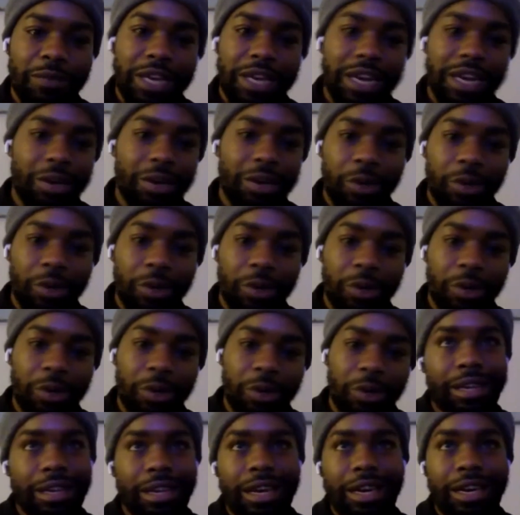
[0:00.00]

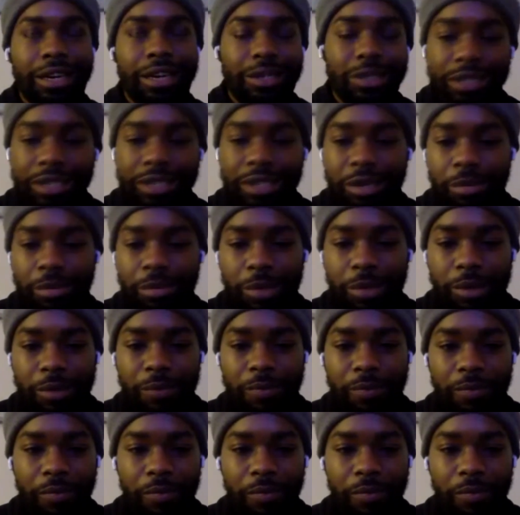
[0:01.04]
the line, I'll just hit him up.